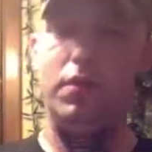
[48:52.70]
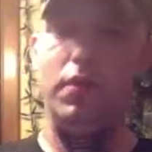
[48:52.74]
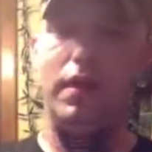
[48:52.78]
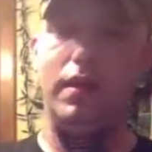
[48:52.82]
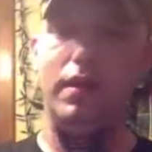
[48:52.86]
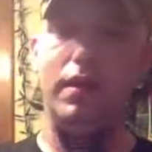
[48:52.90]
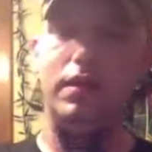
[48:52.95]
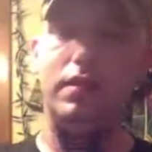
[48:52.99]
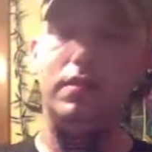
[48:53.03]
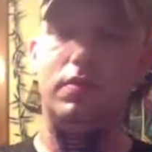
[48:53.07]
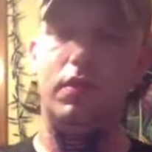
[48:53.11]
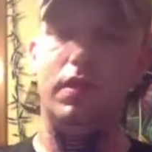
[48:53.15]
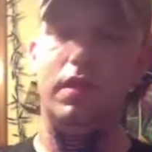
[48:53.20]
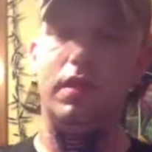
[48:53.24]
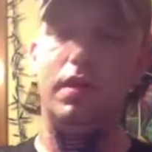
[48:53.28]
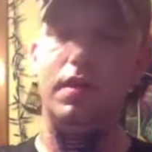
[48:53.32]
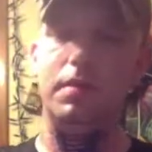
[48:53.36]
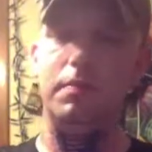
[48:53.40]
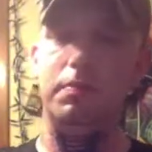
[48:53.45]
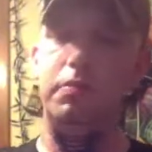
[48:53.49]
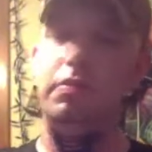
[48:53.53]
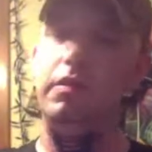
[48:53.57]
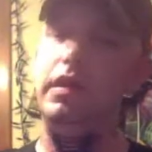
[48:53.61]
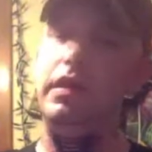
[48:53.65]
doing this with
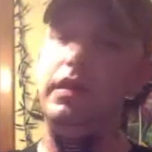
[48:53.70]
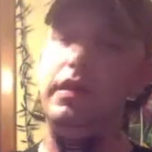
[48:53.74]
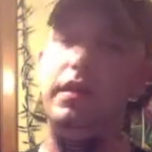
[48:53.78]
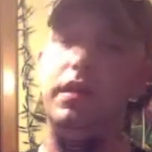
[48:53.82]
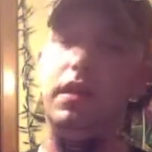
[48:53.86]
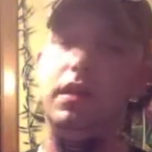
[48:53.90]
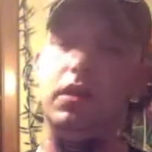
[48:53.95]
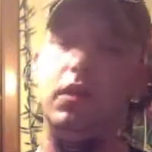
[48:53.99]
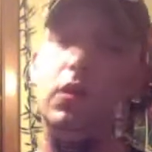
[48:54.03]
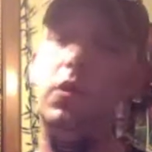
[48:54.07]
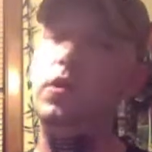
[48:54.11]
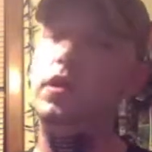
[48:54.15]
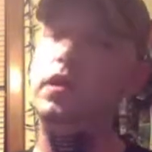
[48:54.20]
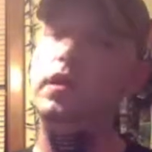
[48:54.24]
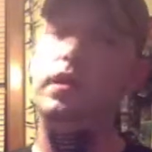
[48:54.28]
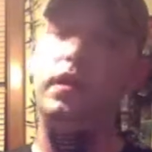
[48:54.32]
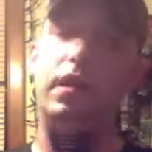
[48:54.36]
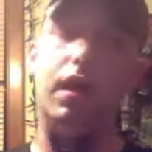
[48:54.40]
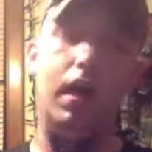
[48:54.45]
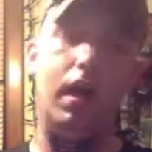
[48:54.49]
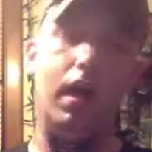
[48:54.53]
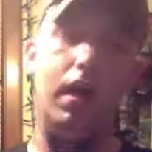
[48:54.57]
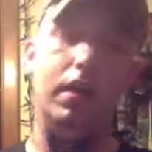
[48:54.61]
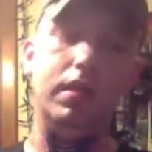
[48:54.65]
completely unloaded
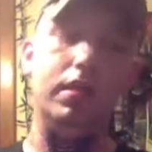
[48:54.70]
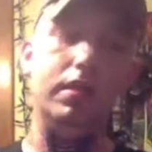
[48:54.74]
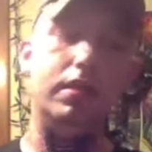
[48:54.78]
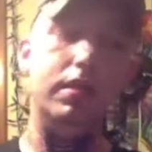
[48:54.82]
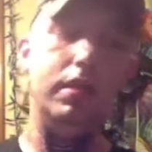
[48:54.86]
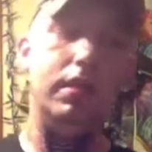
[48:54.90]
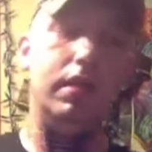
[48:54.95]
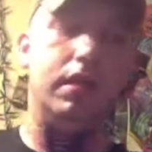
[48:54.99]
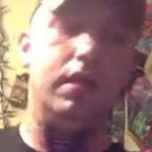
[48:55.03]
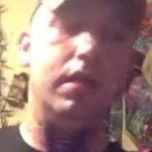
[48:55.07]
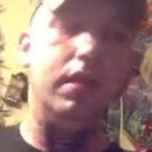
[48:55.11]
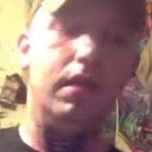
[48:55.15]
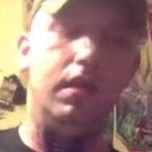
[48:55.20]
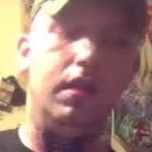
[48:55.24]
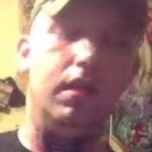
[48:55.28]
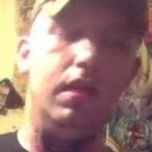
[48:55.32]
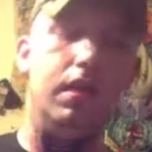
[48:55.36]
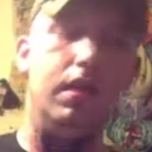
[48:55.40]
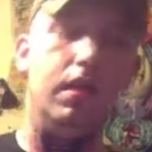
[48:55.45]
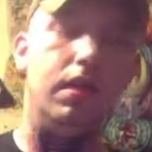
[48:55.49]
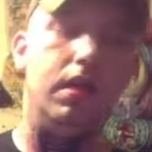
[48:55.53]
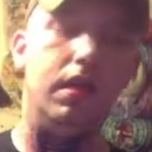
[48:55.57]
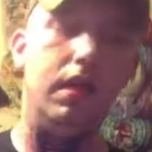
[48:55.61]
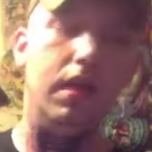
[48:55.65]
guns,
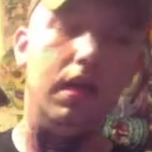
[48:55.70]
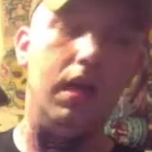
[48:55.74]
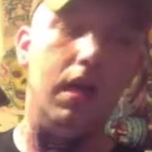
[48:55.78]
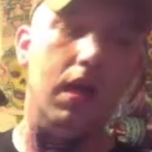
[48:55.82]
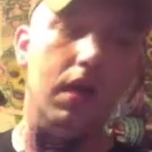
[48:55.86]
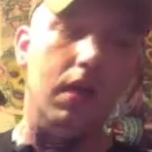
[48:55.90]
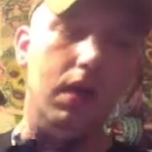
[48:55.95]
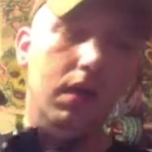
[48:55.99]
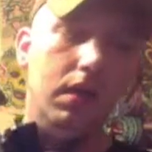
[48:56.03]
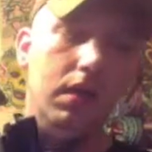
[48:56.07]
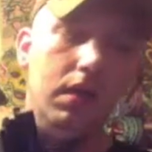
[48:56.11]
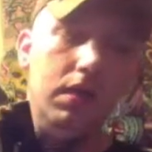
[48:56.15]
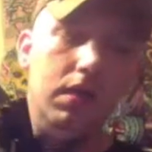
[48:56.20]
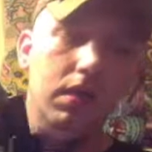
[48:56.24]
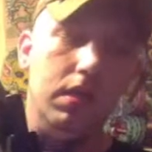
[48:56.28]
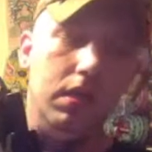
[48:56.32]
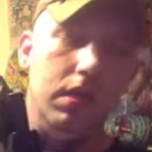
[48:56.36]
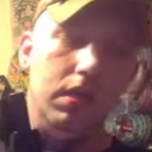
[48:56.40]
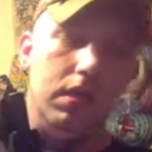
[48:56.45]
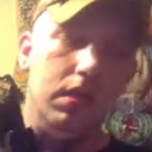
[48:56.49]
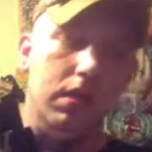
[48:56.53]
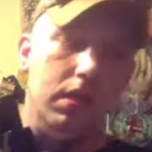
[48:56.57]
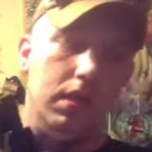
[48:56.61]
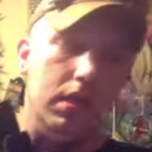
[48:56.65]
you know.
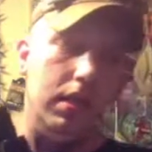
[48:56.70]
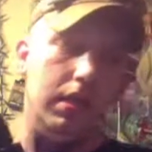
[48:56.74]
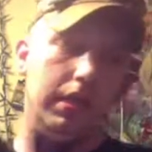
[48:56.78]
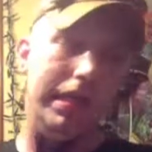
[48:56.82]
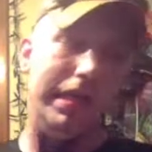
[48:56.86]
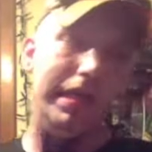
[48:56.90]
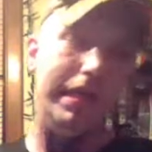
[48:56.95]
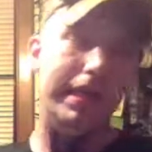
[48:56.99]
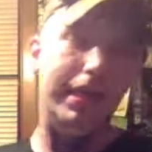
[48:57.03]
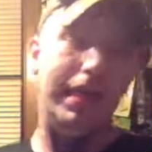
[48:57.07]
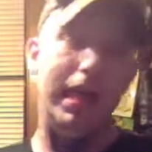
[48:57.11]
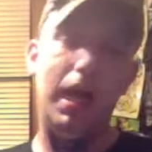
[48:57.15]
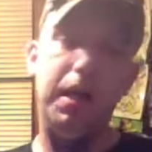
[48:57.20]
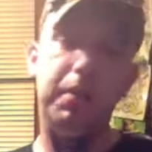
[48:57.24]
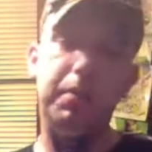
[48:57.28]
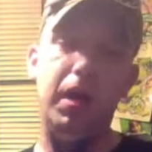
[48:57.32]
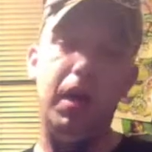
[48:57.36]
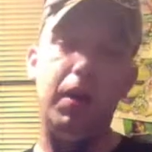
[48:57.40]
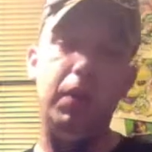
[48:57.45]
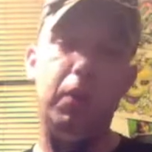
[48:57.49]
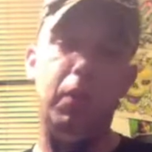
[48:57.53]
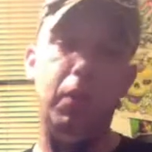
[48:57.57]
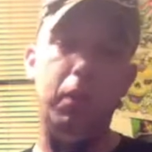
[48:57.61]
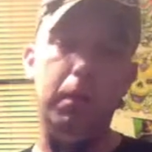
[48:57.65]
Yeah,
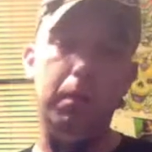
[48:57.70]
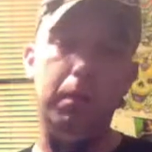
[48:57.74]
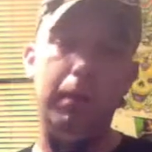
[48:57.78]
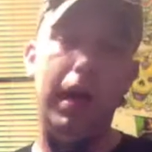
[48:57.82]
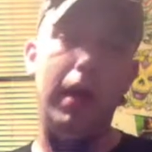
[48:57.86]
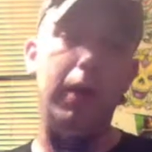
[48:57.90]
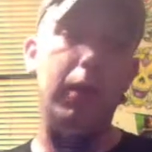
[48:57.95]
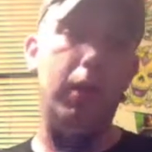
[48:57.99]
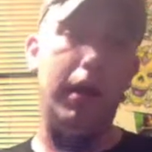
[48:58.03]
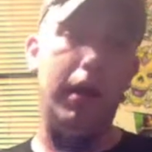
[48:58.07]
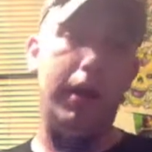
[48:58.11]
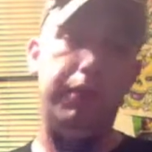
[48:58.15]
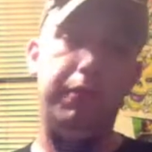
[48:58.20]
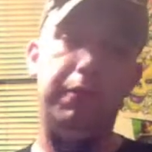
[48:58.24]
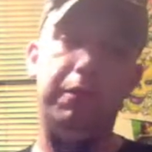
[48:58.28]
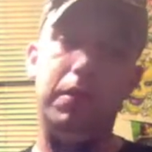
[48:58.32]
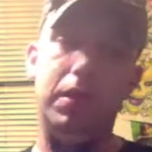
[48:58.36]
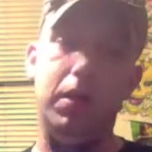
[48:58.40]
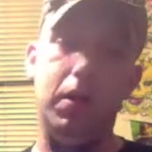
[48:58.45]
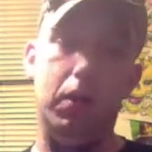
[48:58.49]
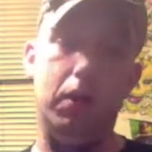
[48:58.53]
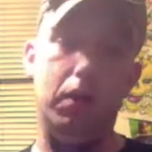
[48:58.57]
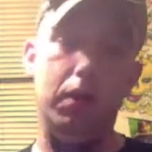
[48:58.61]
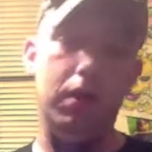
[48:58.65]
my wife,
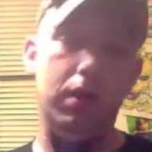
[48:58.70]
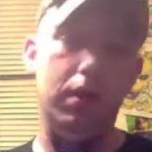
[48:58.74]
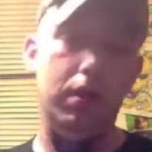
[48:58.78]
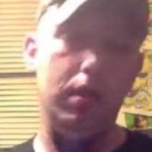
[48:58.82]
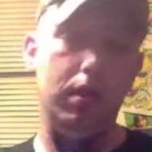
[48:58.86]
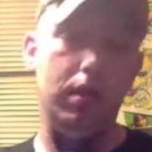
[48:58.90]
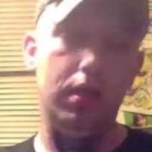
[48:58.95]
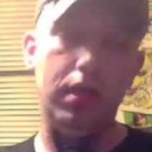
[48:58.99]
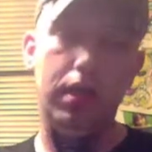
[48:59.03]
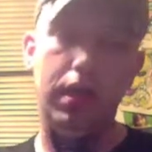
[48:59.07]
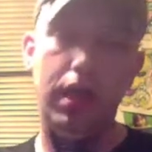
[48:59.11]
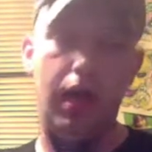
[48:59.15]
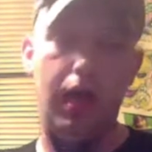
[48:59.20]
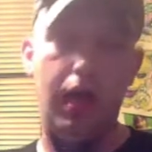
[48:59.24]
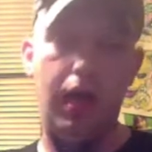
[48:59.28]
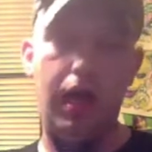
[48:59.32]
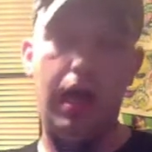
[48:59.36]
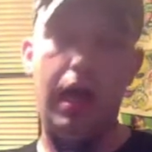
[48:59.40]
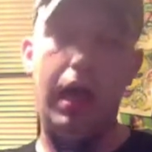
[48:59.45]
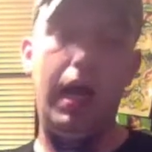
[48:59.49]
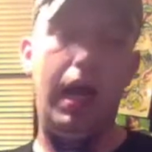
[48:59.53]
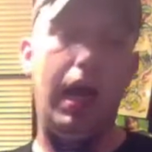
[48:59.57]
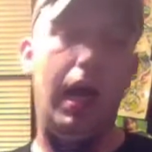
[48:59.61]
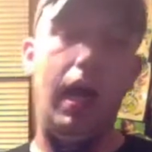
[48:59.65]
you know,
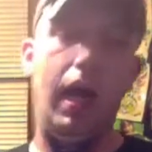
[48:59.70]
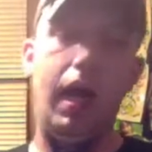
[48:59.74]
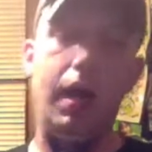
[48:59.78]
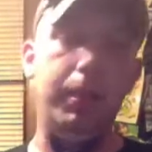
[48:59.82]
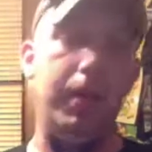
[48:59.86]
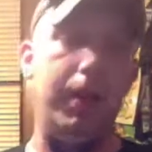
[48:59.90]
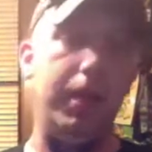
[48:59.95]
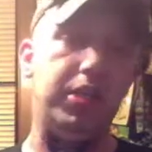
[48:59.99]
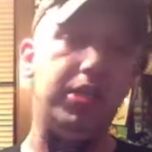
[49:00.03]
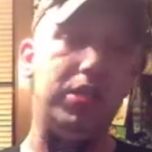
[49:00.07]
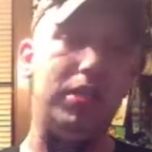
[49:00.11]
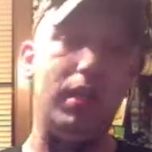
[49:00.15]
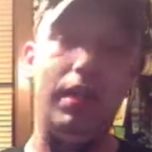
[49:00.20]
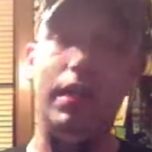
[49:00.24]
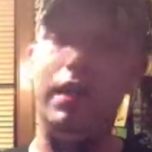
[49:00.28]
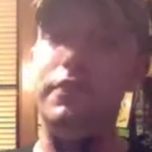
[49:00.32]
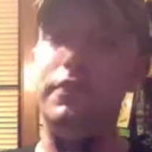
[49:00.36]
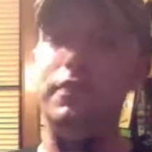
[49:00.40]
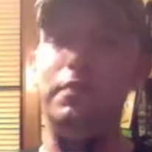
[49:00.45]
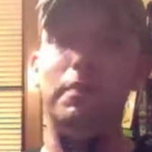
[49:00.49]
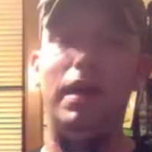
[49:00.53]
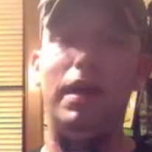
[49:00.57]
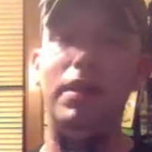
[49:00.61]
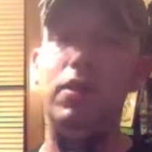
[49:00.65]
I make sure
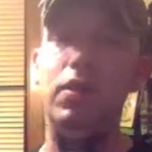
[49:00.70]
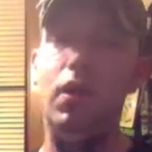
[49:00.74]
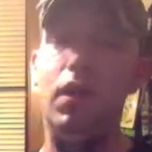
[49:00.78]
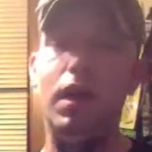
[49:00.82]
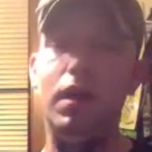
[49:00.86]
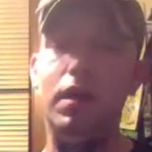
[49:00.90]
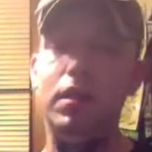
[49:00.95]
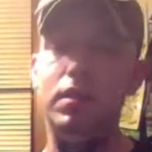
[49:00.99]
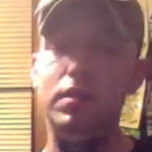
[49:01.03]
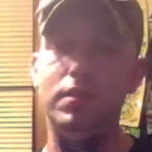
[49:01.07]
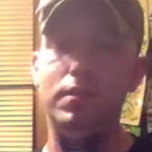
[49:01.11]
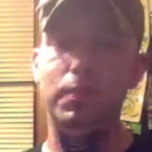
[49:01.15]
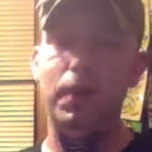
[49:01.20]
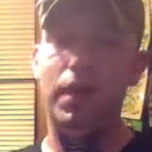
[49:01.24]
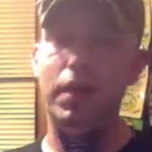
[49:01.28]
even my daughters